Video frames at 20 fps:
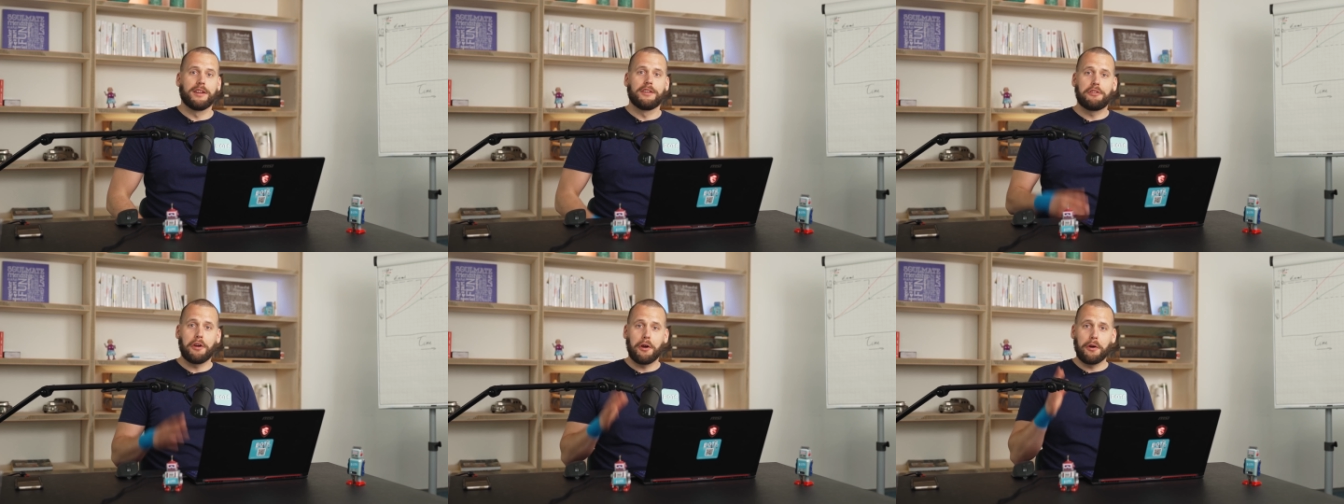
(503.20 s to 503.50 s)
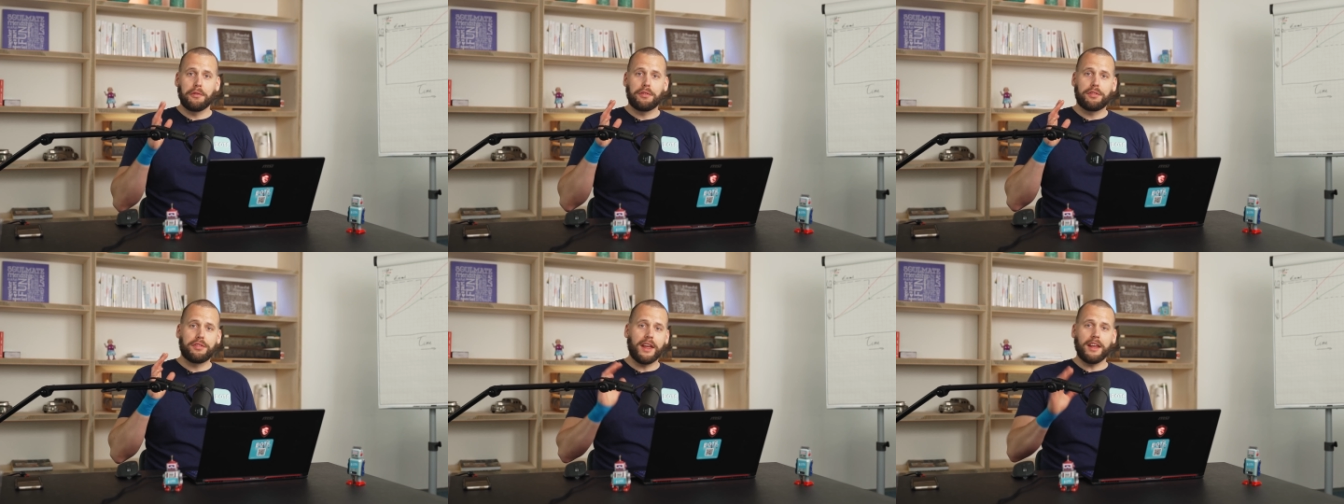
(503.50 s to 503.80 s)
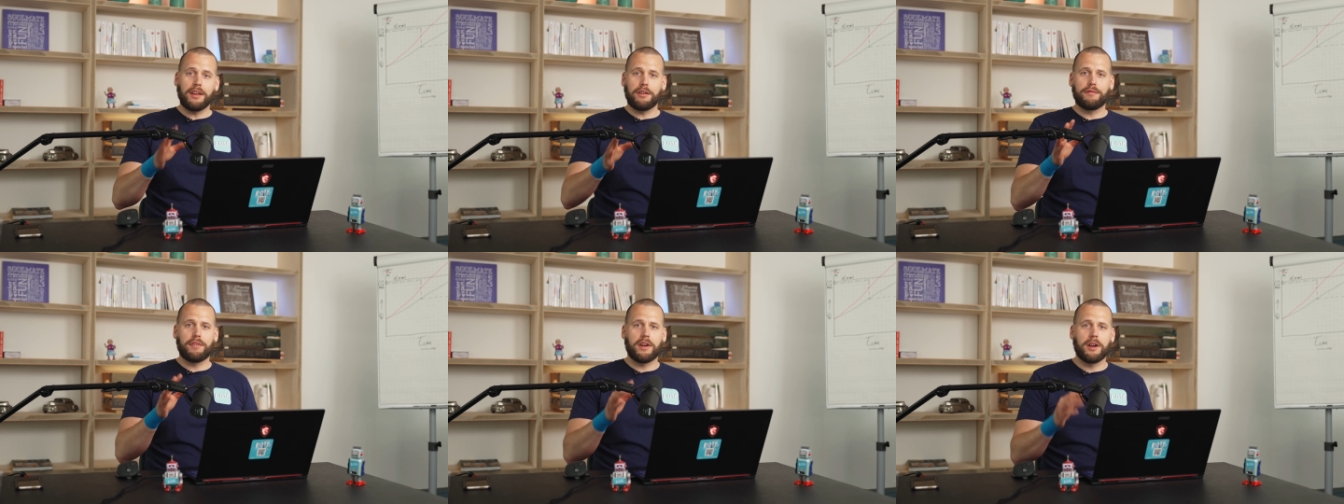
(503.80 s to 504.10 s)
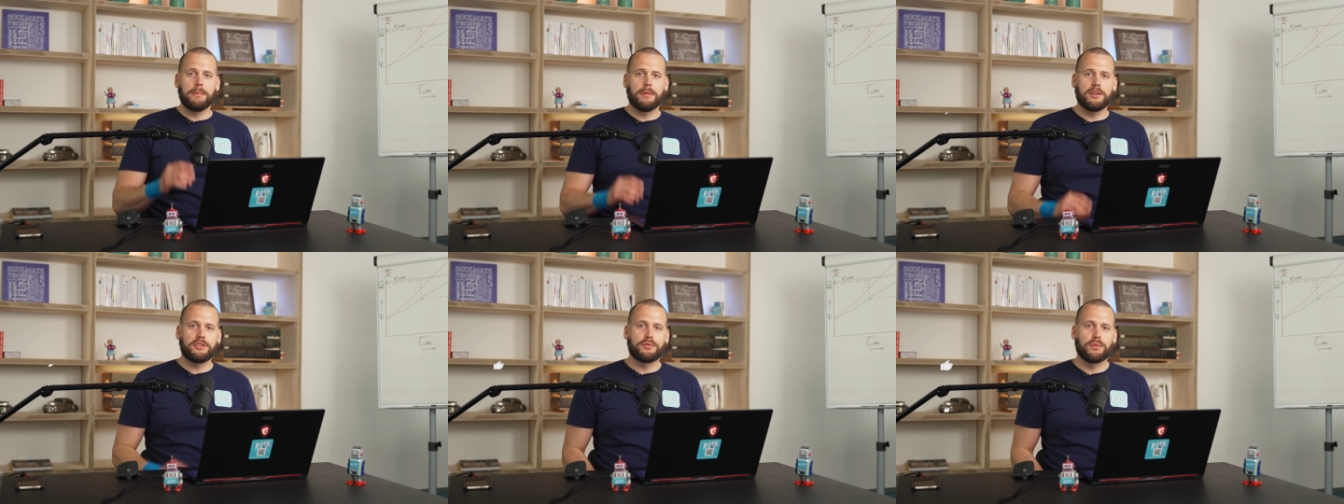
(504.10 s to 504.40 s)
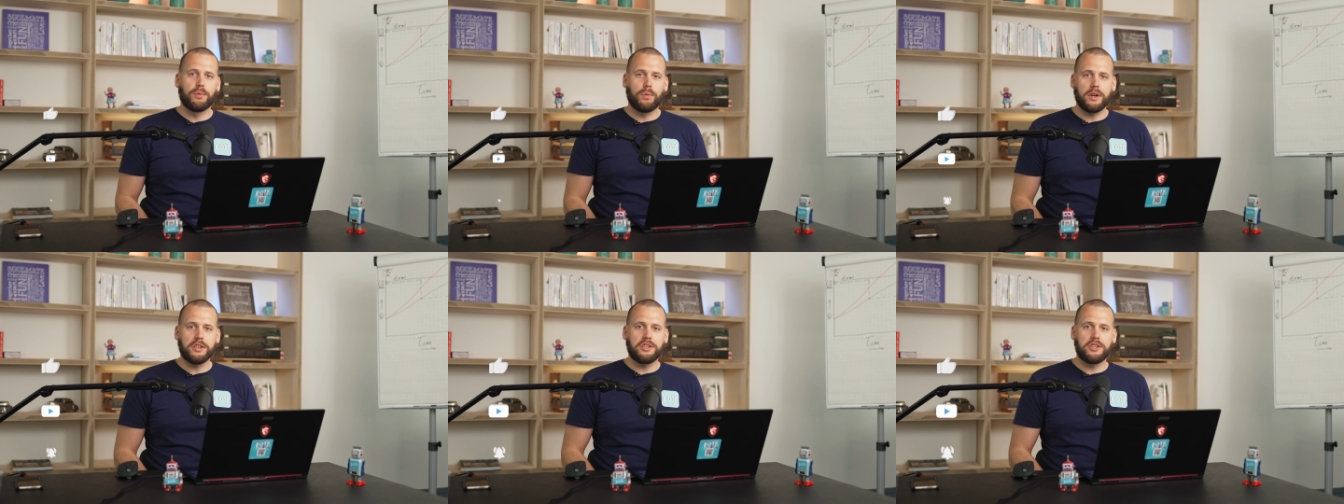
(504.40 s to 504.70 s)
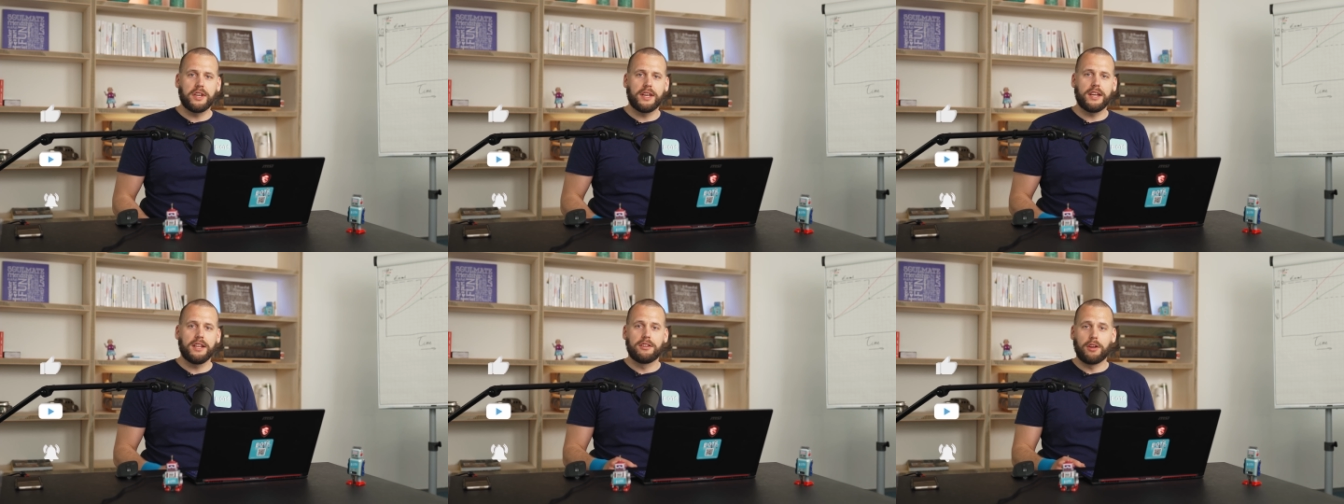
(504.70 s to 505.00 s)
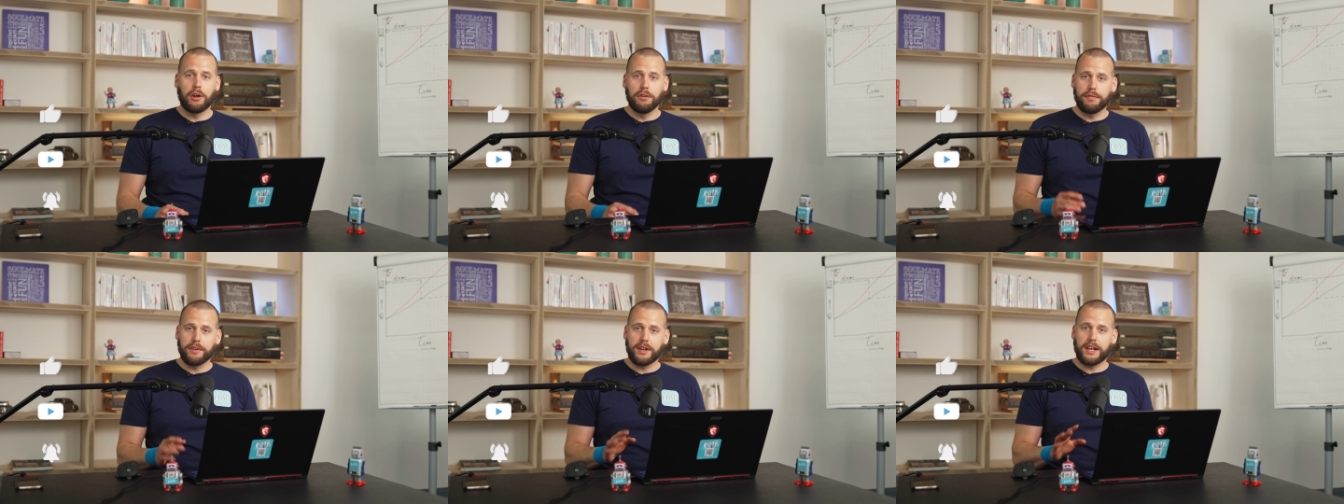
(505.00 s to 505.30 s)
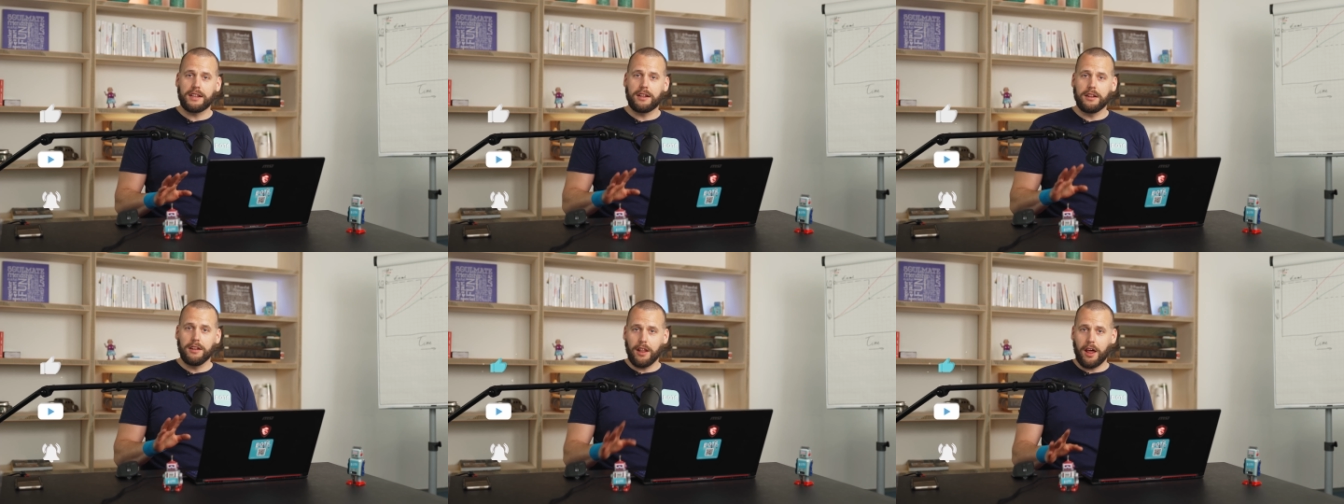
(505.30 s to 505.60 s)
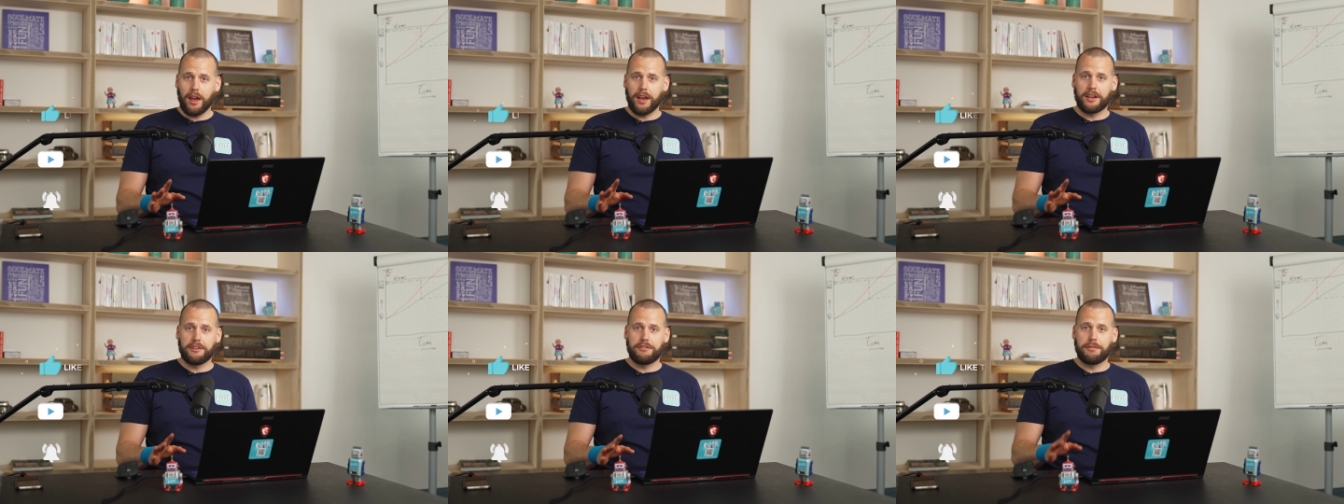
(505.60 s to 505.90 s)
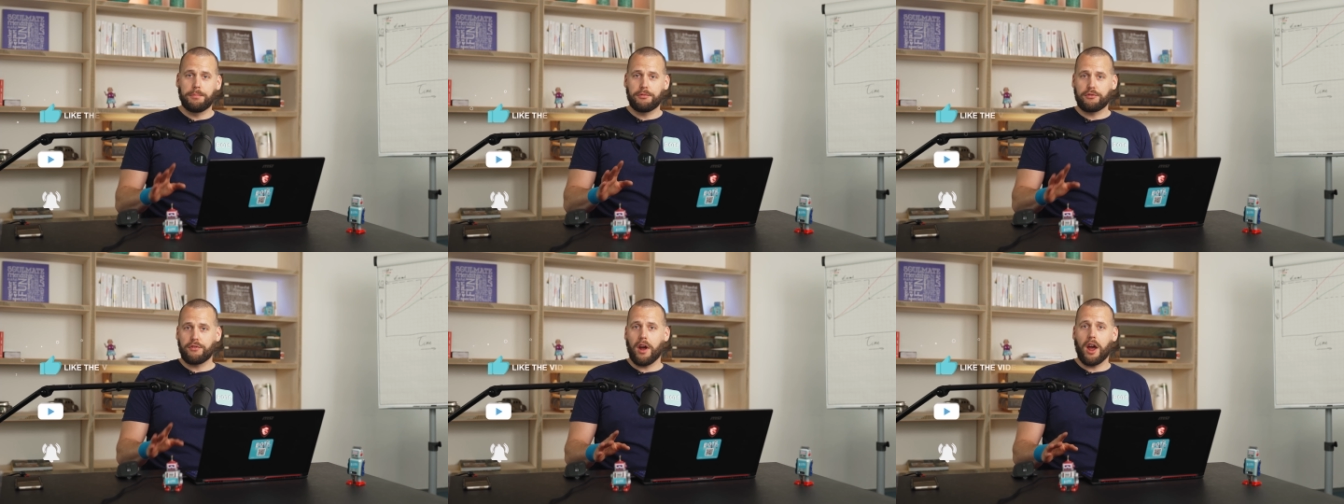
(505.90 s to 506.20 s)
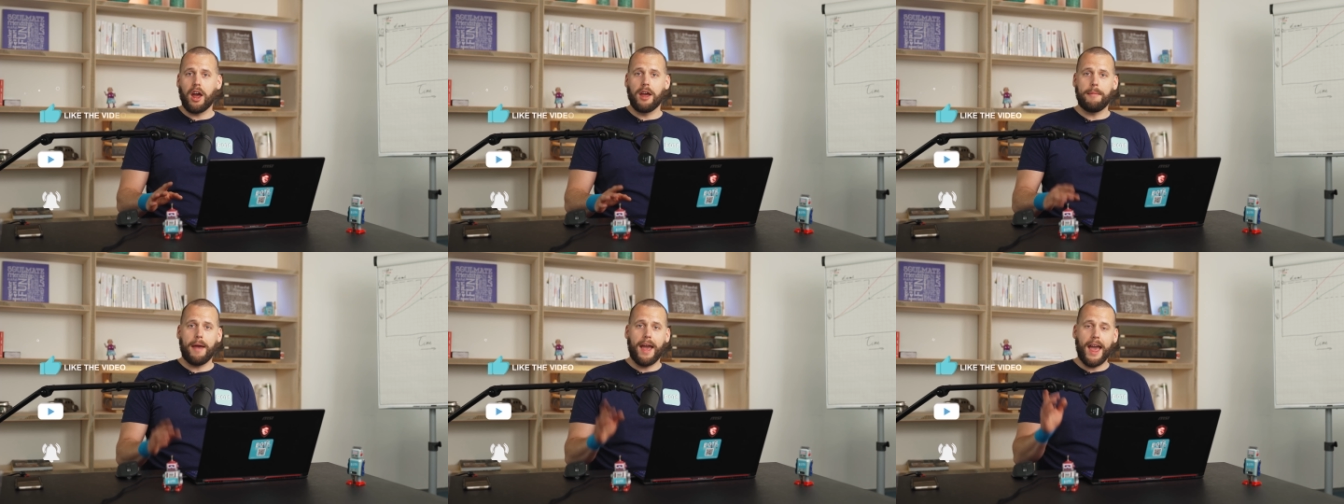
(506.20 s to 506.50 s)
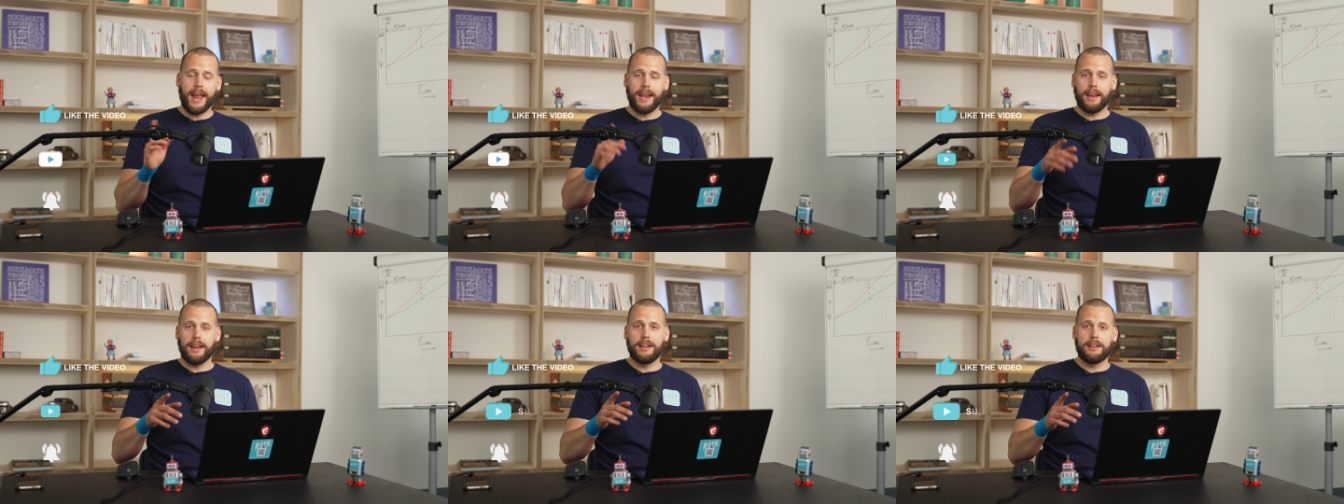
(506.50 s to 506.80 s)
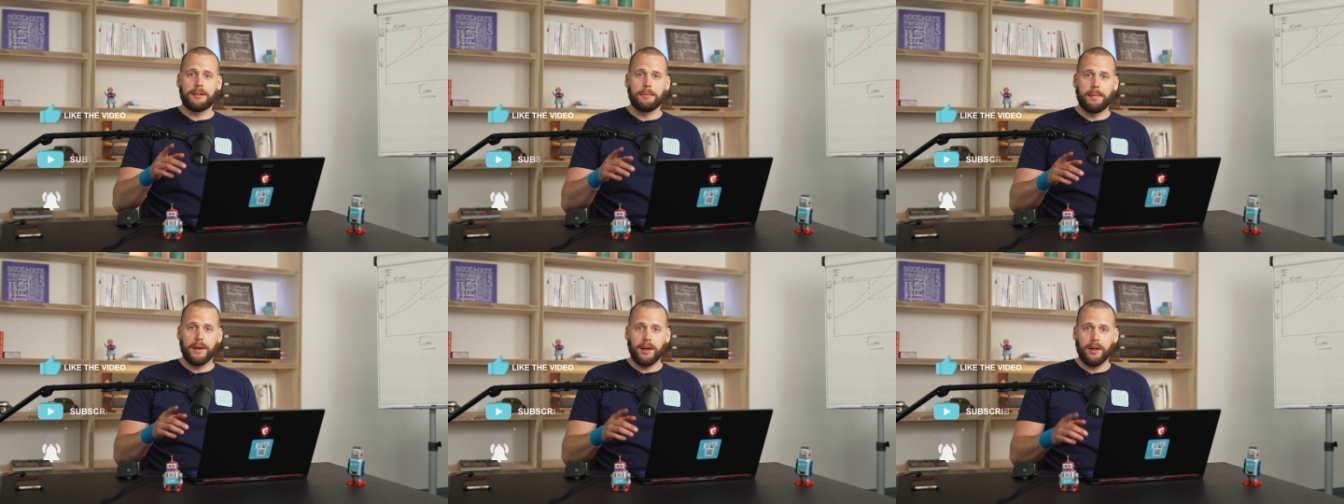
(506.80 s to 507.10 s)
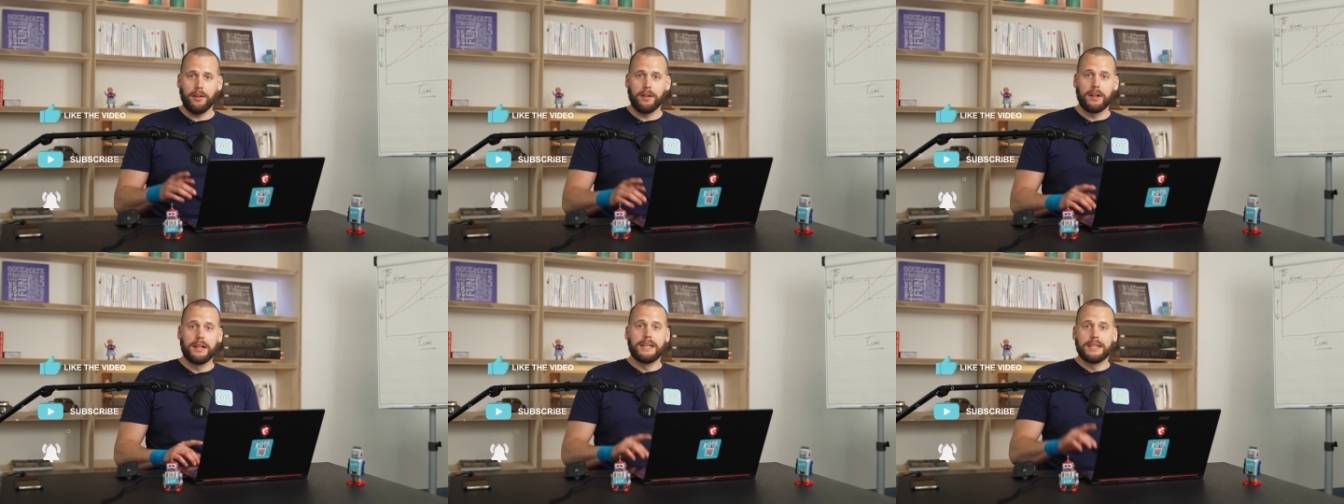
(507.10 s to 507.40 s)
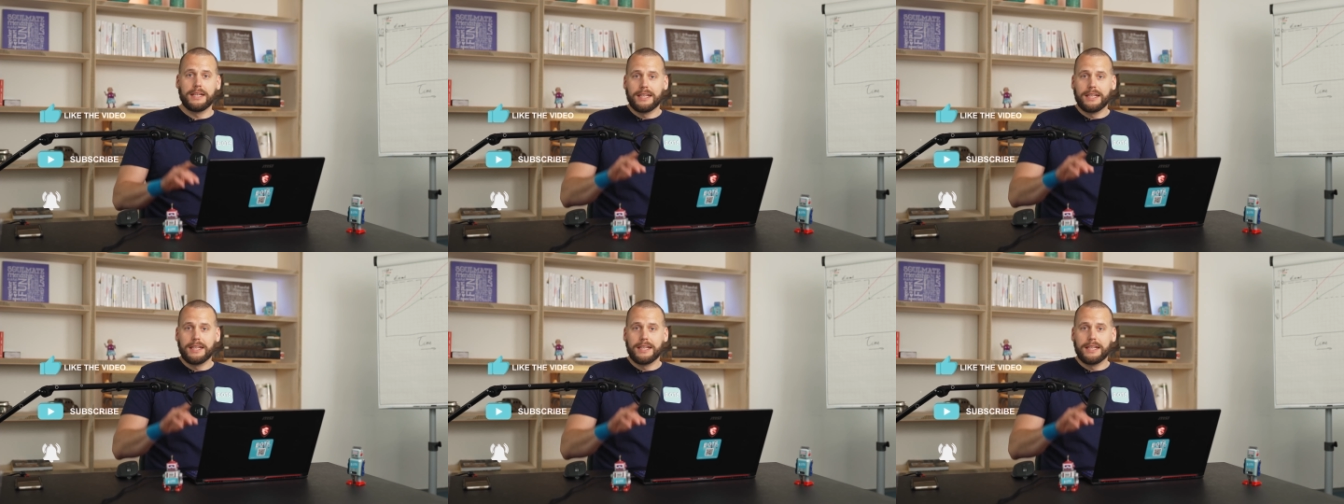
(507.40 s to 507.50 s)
So thank you very much for watching. Don't forget to like, subscribe, and hit the bell.